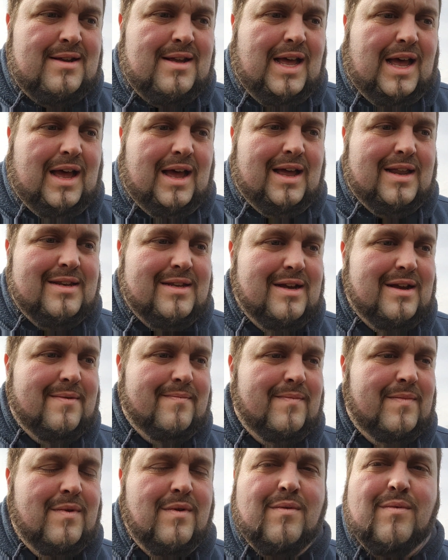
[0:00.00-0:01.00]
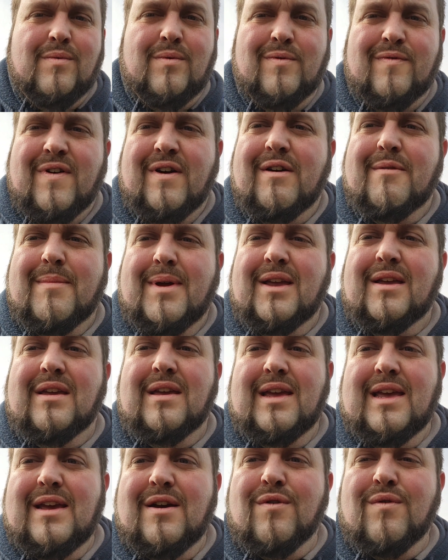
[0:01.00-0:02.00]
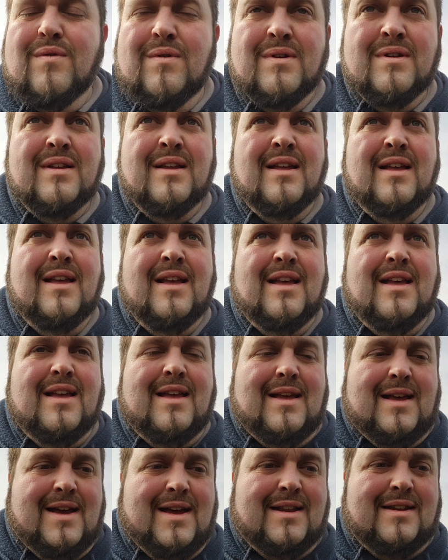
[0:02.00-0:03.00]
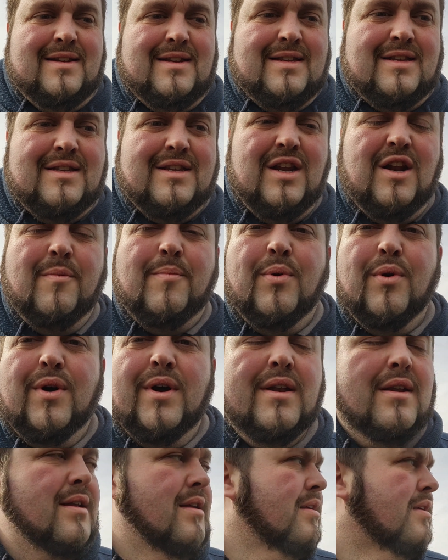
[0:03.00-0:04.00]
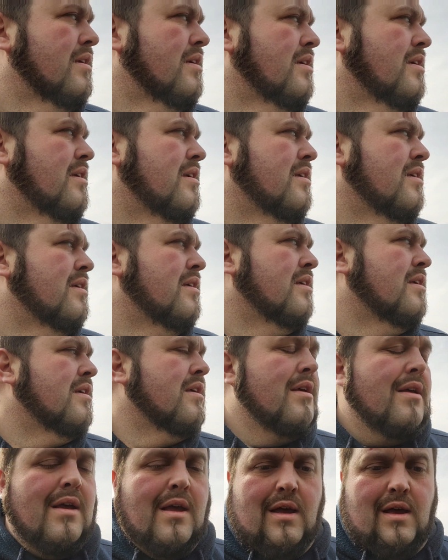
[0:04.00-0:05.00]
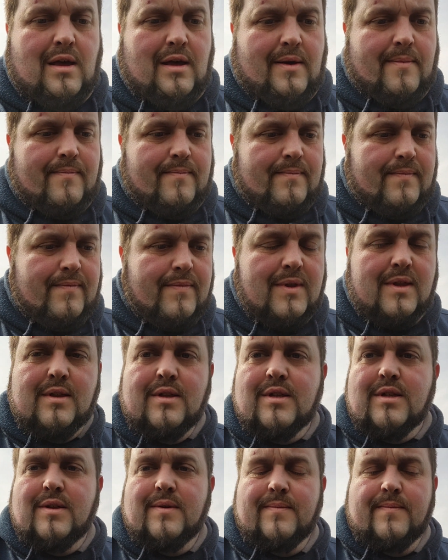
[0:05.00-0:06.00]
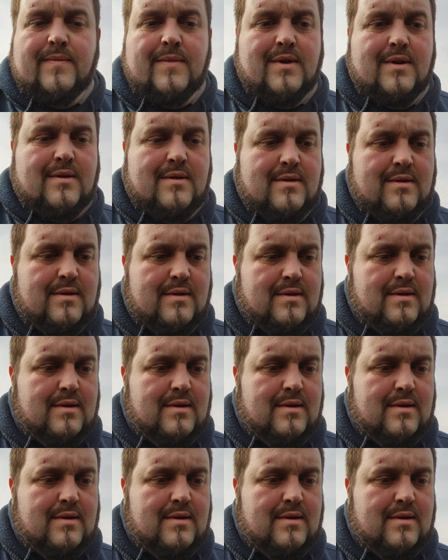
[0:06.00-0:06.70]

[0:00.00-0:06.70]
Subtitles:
and will very make you ill, and to the point that one you can see.